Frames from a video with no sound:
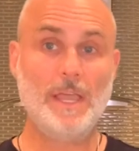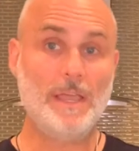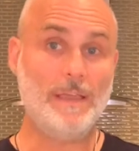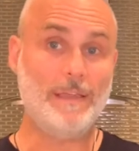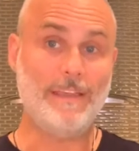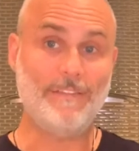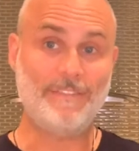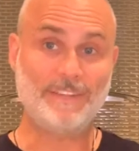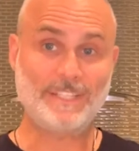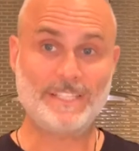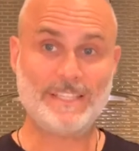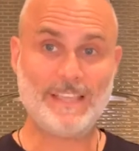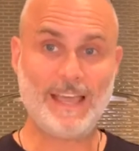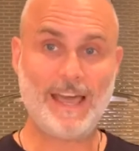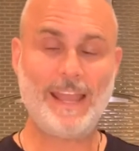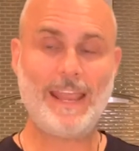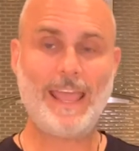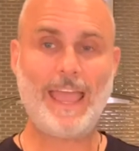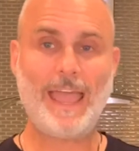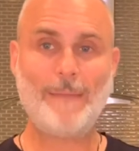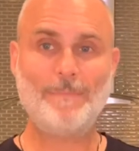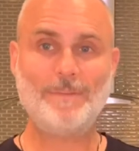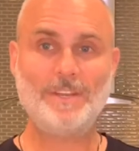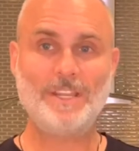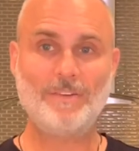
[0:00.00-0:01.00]
If it's not
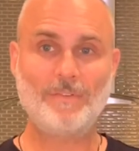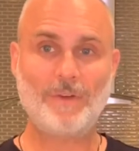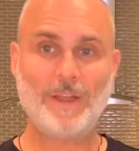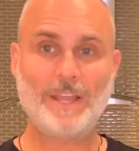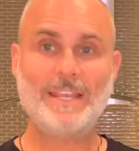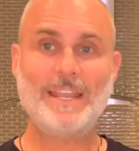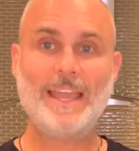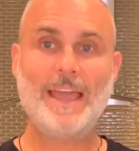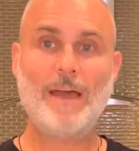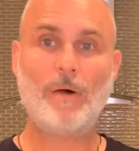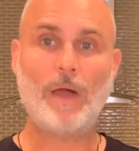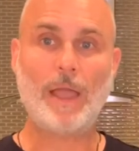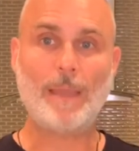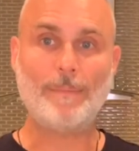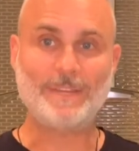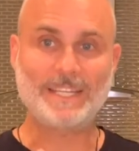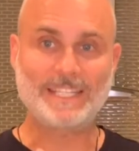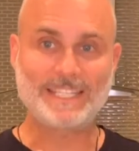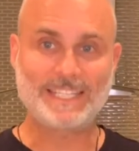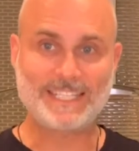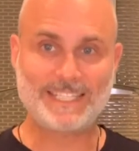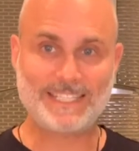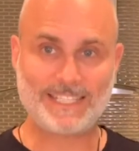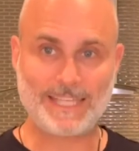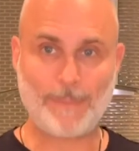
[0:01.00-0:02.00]
happening right now, I'm
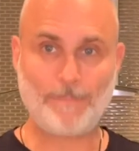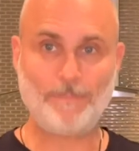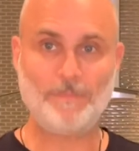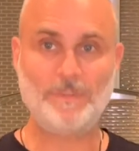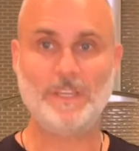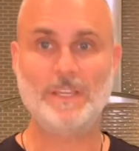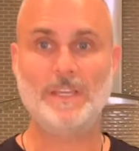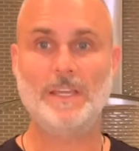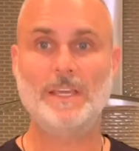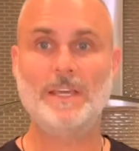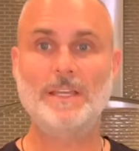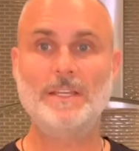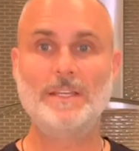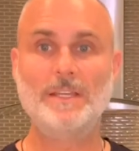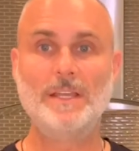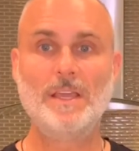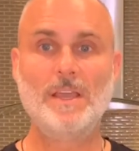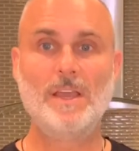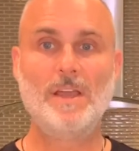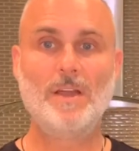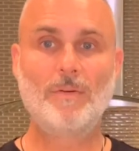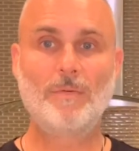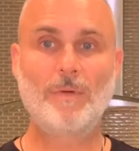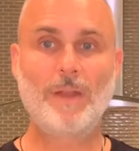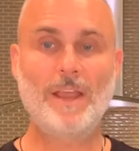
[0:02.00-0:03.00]
accepting it,
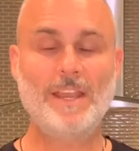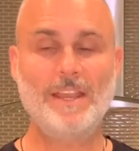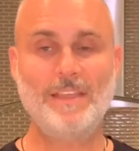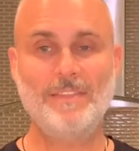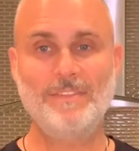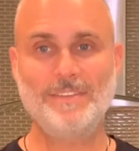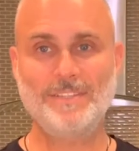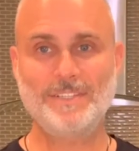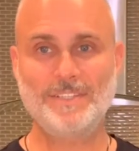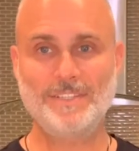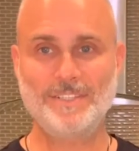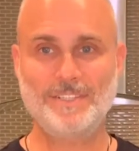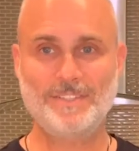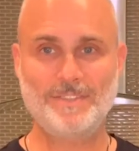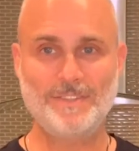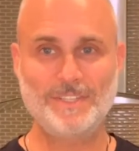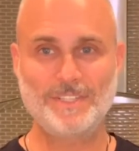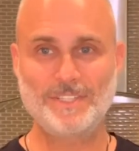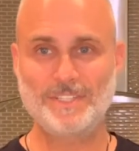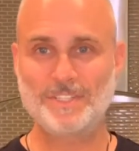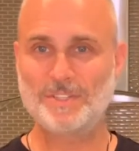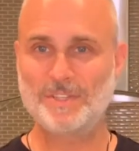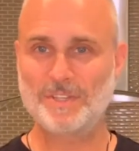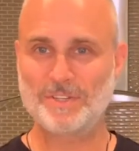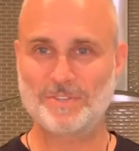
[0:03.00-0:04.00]
right? And this is,
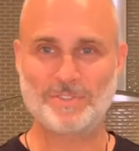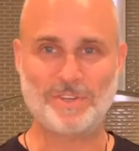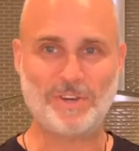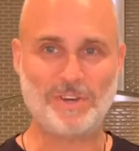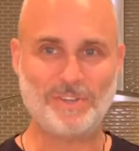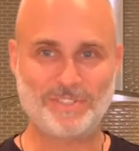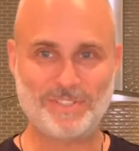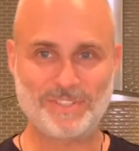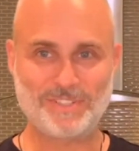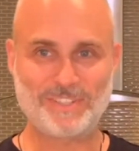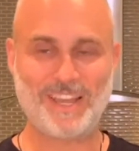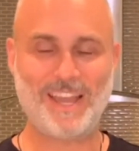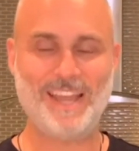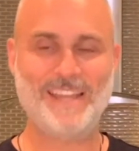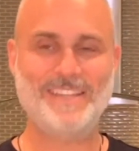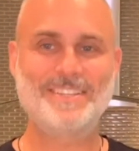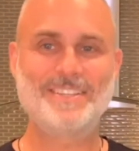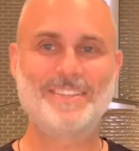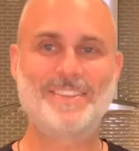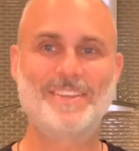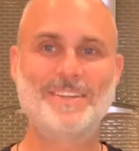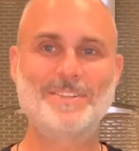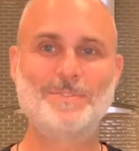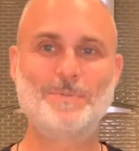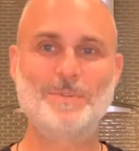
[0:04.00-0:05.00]
this is there's all kinds of
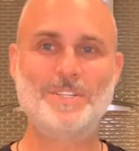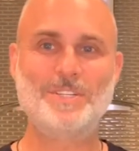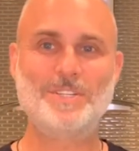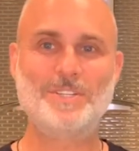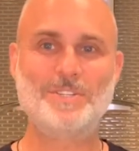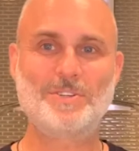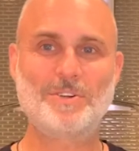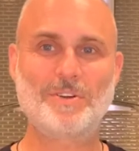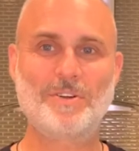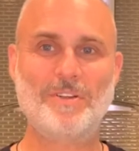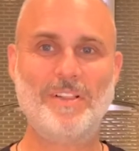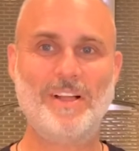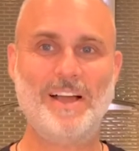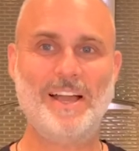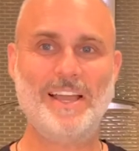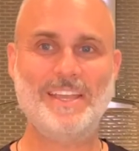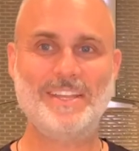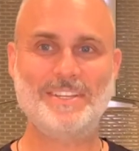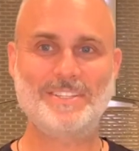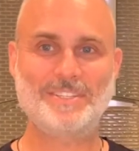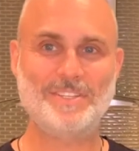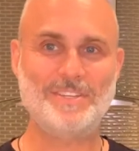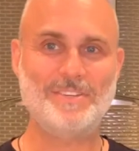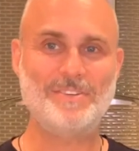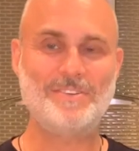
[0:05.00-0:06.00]
things we teach our
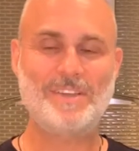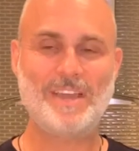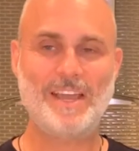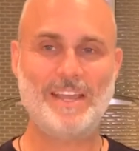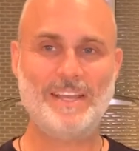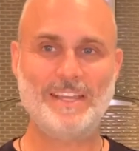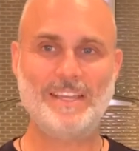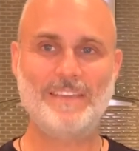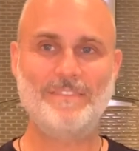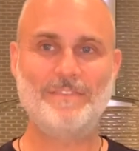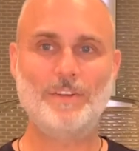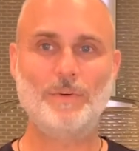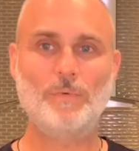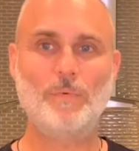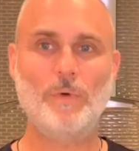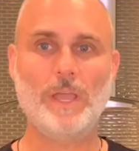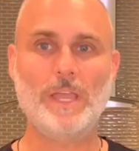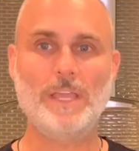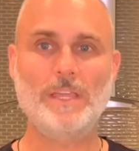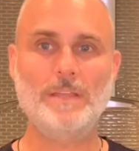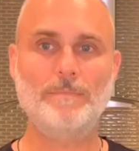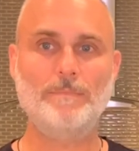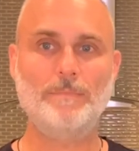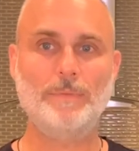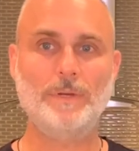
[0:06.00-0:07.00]
clients that you kind of give it a
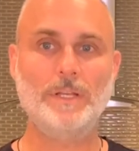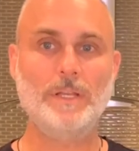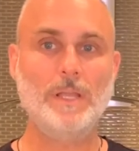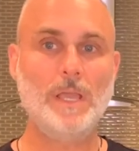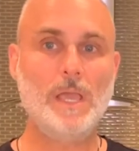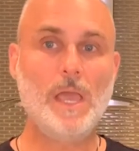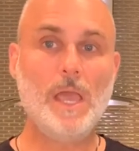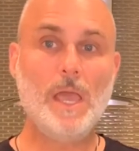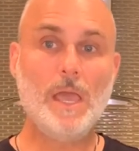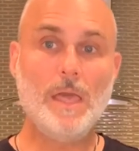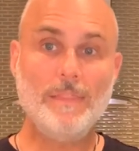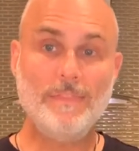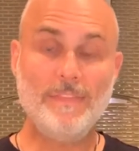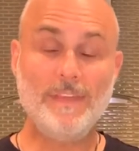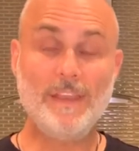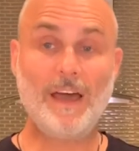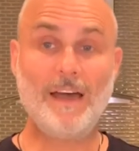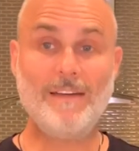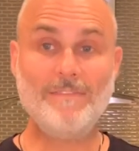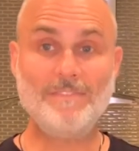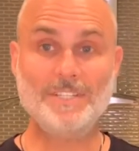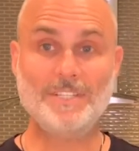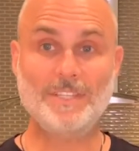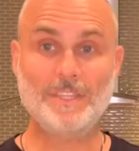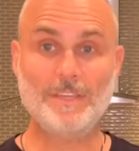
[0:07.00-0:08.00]
weight. But then
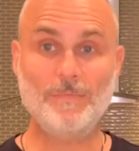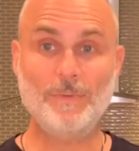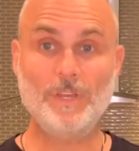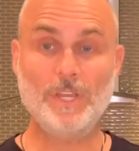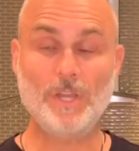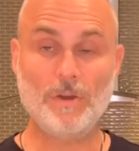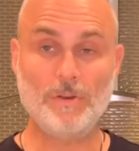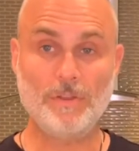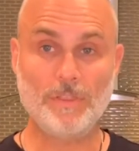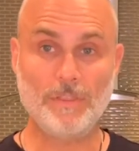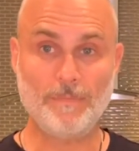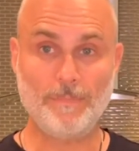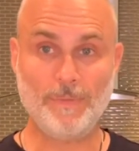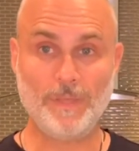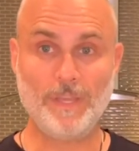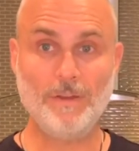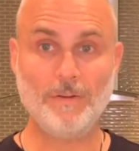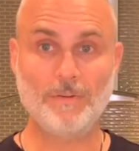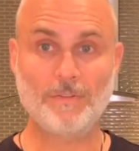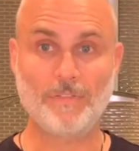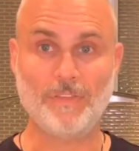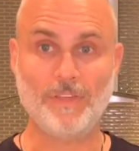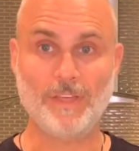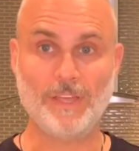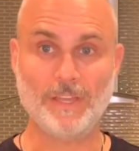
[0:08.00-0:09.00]
obviously we go to the bigger
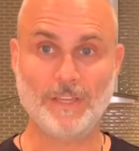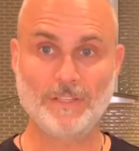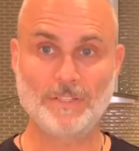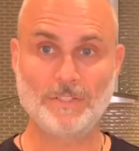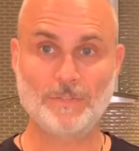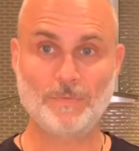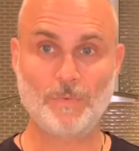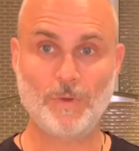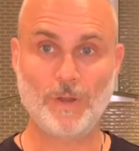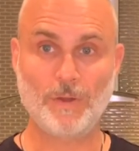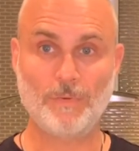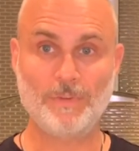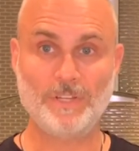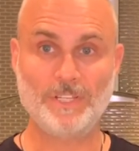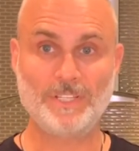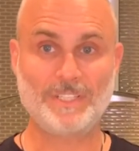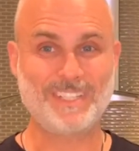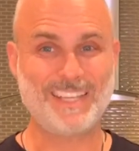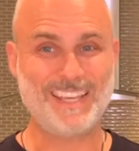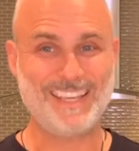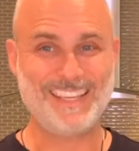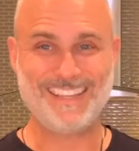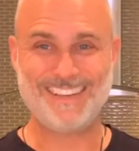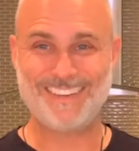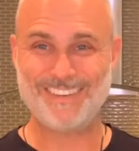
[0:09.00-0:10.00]
things where we
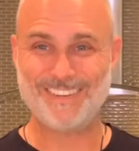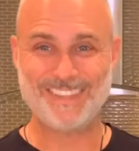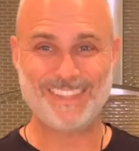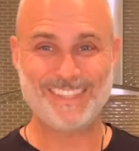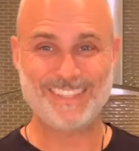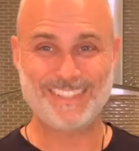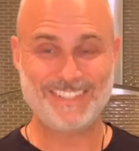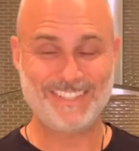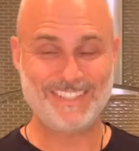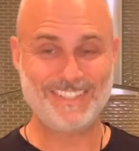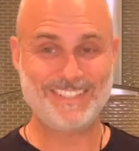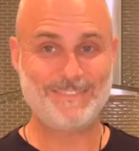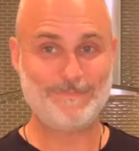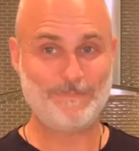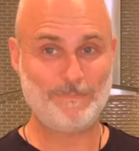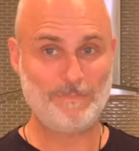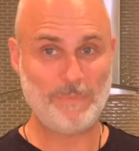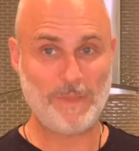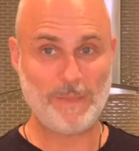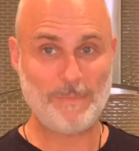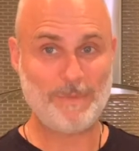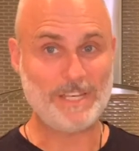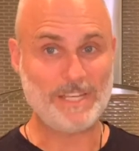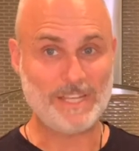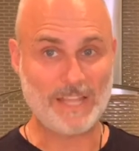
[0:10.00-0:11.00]
say, you know, this is
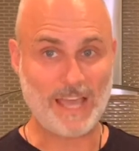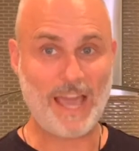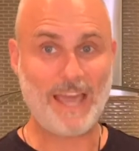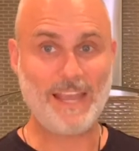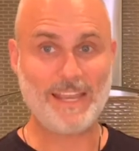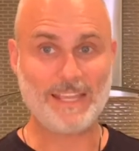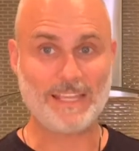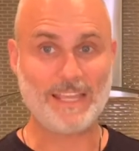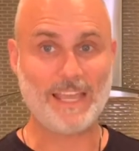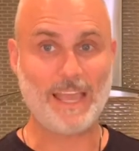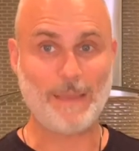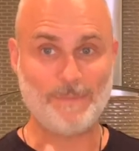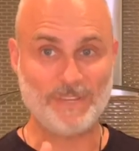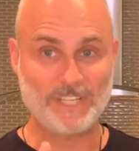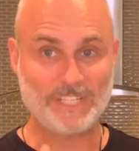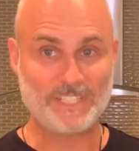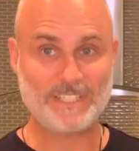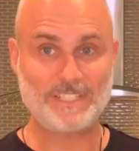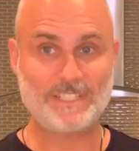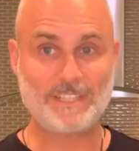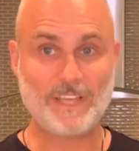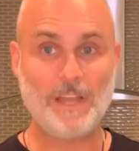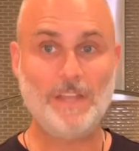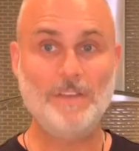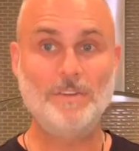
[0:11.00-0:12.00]
maybe not, a, I'm
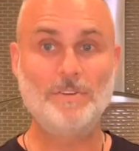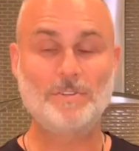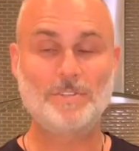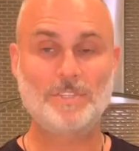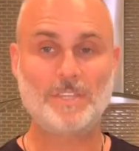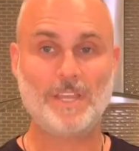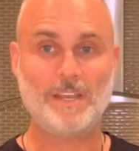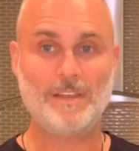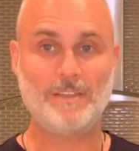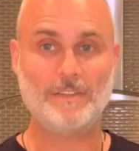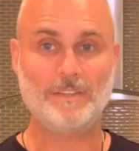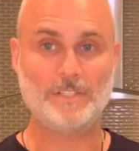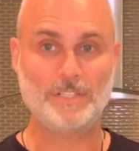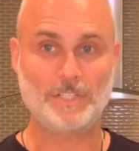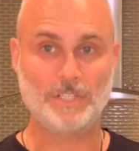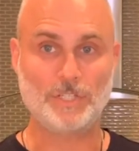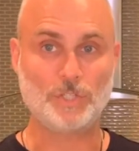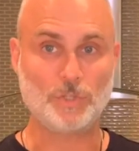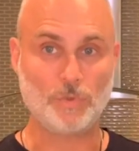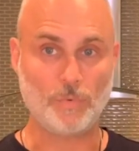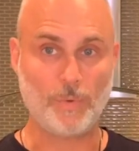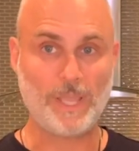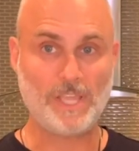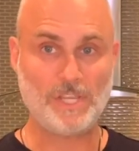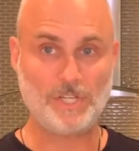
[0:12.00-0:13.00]
understanding the
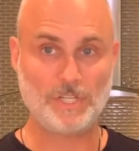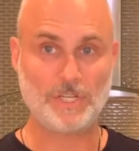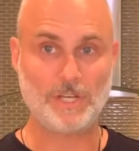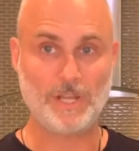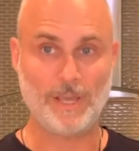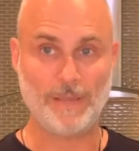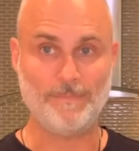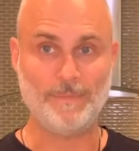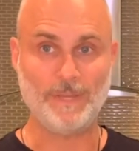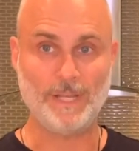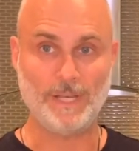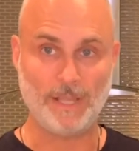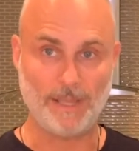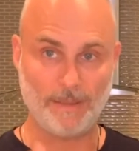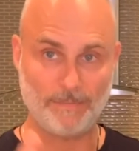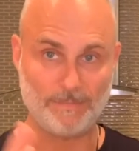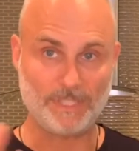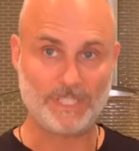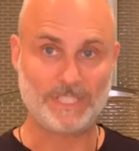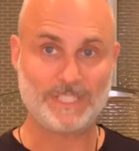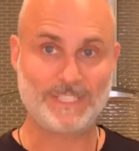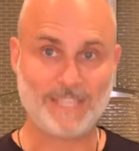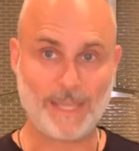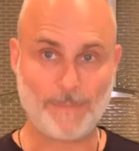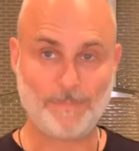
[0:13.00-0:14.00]
situation I'm in, I'm
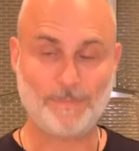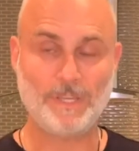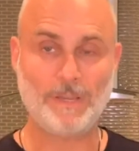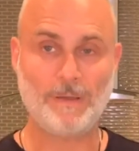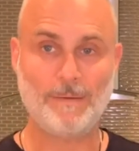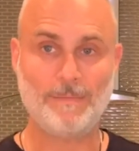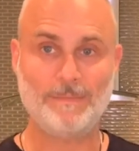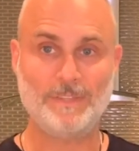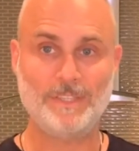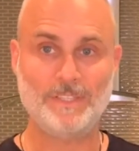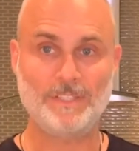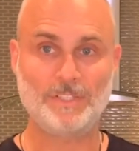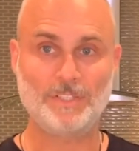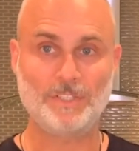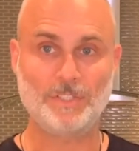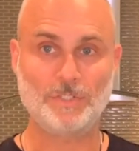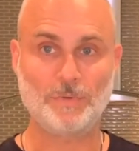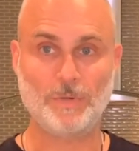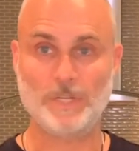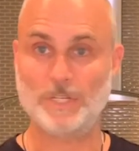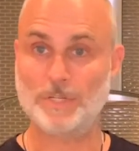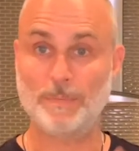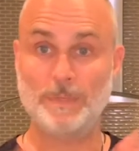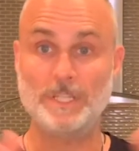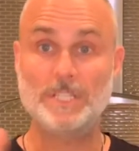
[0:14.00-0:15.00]
accepting I'm in this
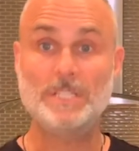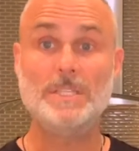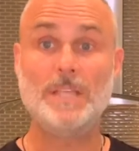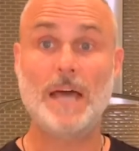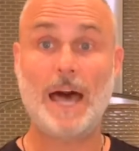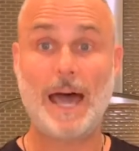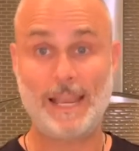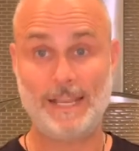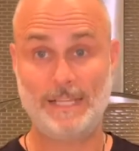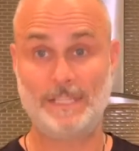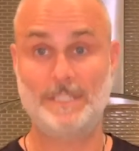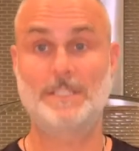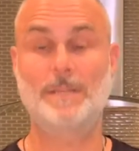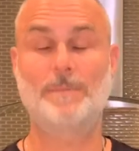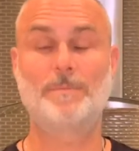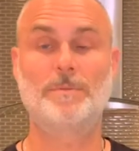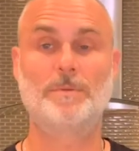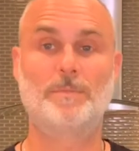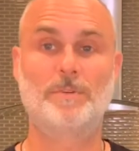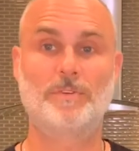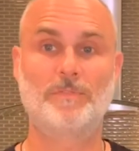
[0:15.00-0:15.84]
situation, but it's not acceptable